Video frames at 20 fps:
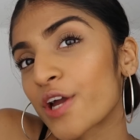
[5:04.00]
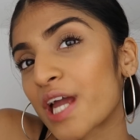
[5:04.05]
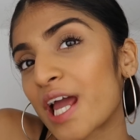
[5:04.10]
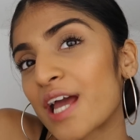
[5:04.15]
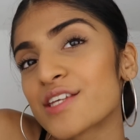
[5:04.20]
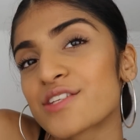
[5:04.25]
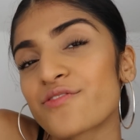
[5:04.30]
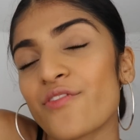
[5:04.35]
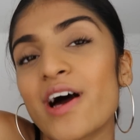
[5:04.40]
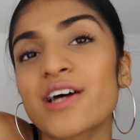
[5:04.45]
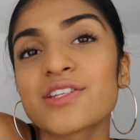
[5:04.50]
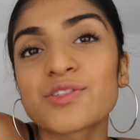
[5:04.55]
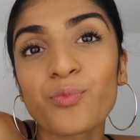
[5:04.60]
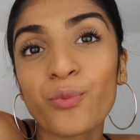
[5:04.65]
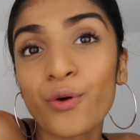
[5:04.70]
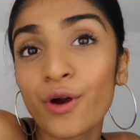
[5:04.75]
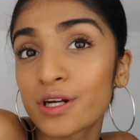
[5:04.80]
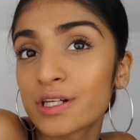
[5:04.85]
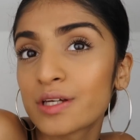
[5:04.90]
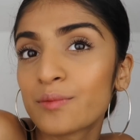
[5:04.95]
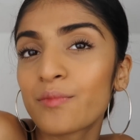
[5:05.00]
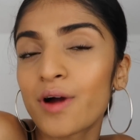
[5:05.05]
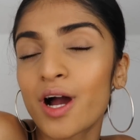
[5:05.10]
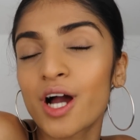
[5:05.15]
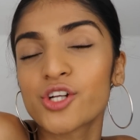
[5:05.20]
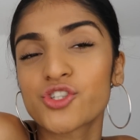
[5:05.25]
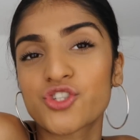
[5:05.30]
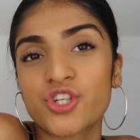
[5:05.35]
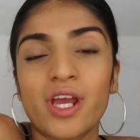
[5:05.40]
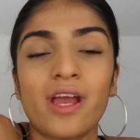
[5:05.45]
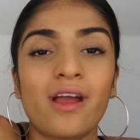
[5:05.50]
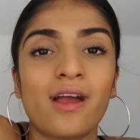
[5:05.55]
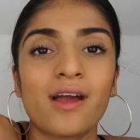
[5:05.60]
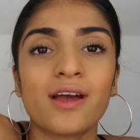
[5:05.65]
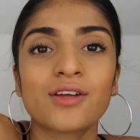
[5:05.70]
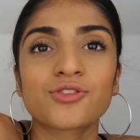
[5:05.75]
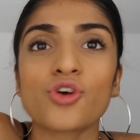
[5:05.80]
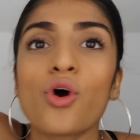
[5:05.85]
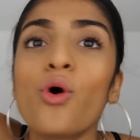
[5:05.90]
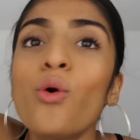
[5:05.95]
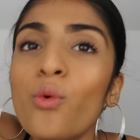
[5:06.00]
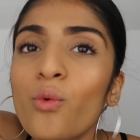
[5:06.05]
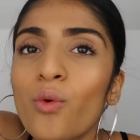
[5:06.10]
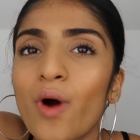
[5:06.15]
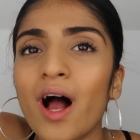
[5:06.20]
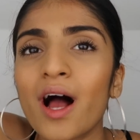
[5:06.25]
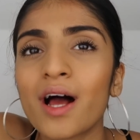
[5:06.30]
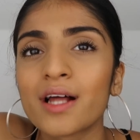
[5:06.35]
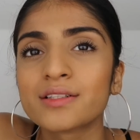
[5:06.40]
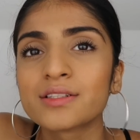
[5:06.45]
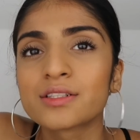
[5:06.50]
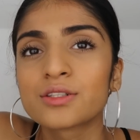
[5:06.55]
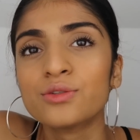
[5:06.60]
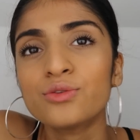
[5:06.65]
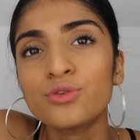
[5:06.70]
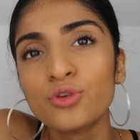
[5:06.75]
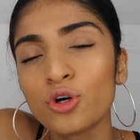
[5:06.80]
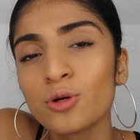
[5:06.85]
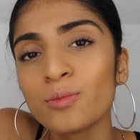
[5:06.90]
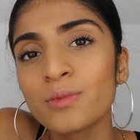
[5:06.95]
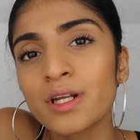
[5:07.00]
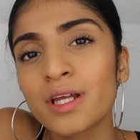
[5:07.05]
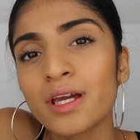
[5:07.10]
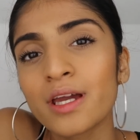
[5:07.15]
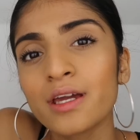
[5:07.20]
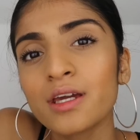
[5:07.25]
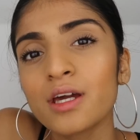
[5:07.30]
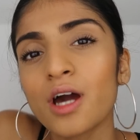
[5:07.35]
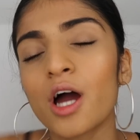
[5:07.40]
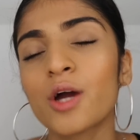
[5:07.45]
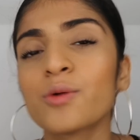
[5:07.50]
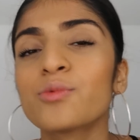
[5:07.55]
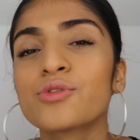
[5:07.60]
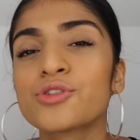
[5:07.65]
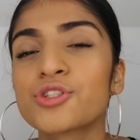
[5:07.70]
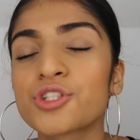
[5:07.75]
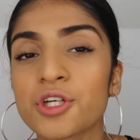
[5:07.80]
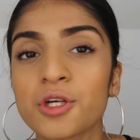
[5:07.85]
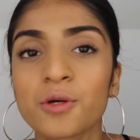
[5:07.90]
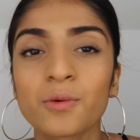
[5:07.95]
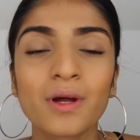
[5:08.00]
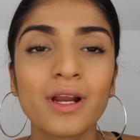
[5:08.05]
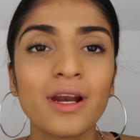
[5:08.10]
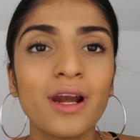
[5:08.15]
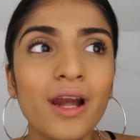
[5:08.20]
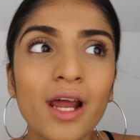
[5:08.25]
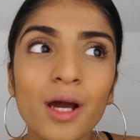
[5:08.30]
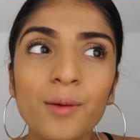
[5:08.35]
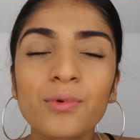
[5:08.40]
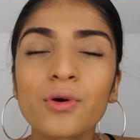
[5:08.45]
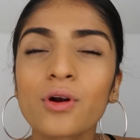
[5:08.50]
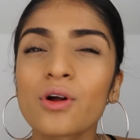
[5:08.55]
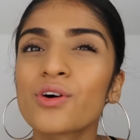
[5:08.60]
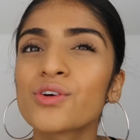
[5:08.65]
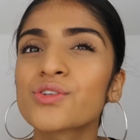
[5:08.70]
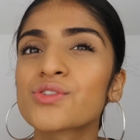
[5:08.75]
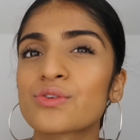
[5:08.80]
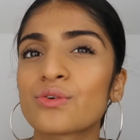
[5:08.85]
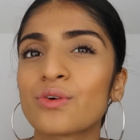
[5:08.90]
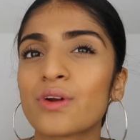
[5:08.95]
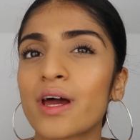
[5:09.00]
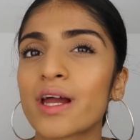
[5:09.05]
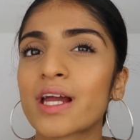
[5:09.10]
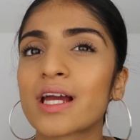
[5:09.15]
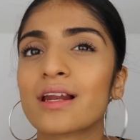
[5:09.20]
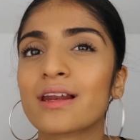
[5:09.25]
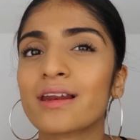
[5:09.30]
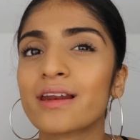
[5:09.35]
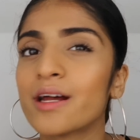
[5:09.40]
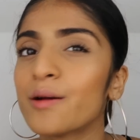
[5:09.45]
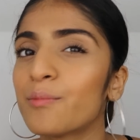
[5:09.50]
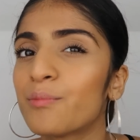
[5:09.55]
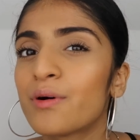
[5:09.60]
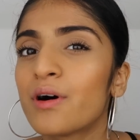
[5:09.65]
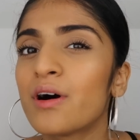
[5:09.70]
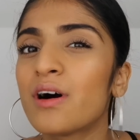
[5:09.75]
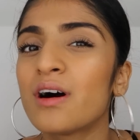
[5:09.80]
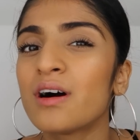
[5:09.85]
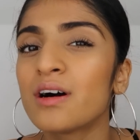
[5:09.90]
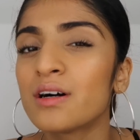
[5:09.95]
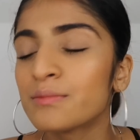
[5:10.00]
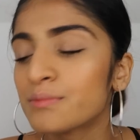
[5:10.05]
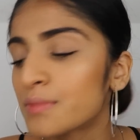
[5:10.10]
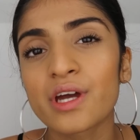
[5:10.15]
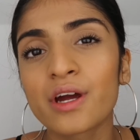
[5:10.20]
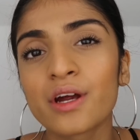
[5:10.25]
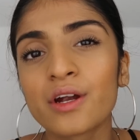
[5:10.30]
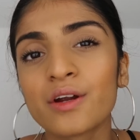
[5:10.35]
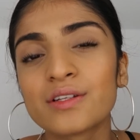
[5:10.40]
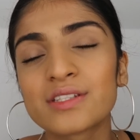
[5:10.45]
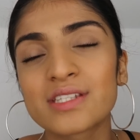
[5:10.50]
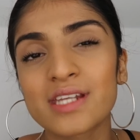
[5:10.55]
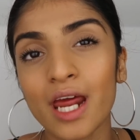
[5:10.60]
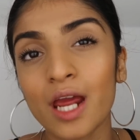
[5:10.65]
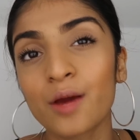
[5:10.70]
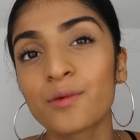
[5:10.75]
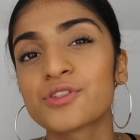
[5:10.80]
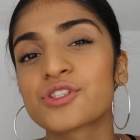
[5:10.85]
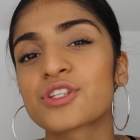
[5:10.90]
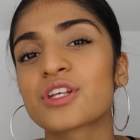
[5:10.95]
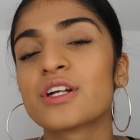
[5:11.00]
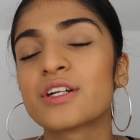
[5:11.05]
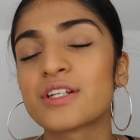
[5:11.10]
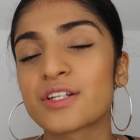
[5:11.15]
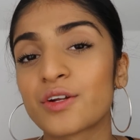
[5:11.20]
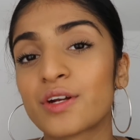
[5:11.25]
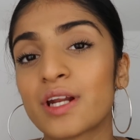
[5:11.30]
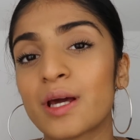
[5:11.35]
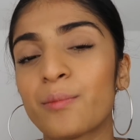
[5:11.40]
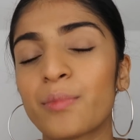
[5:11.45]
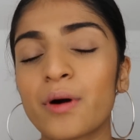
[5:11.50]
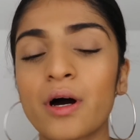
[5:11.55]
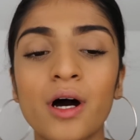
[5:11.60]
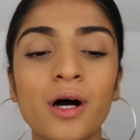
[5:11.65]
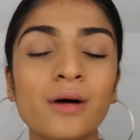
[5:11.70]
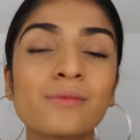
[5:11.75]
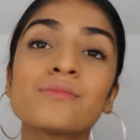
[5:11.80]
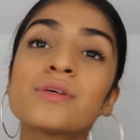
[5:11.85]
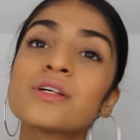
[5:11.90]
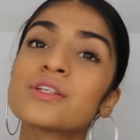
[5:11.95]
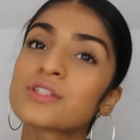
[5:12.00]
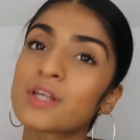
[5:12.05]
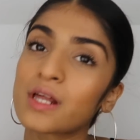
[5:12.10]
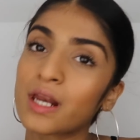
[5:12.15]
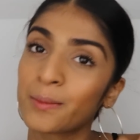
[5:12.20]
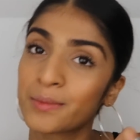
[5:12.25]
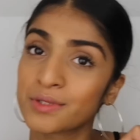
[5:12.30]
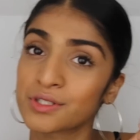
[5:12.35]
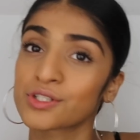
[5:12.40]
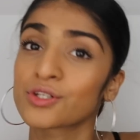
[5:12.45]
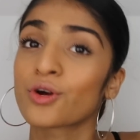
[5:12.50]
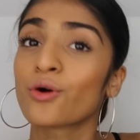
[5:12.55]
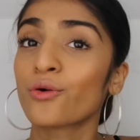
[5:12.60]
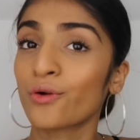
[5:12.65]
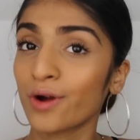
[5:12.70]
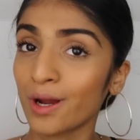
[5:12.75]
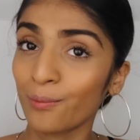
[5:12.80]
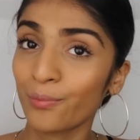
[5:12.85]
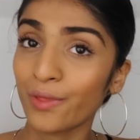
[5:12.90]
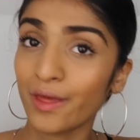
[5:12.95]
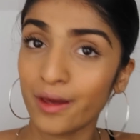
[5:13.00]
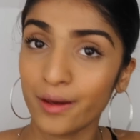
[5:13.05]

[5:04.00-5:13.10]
Okay, so that's pretty much it. Oh, and normally I will do lip gloss or like a lip balm. So today we're just gonna do lip balm. So let me just go grab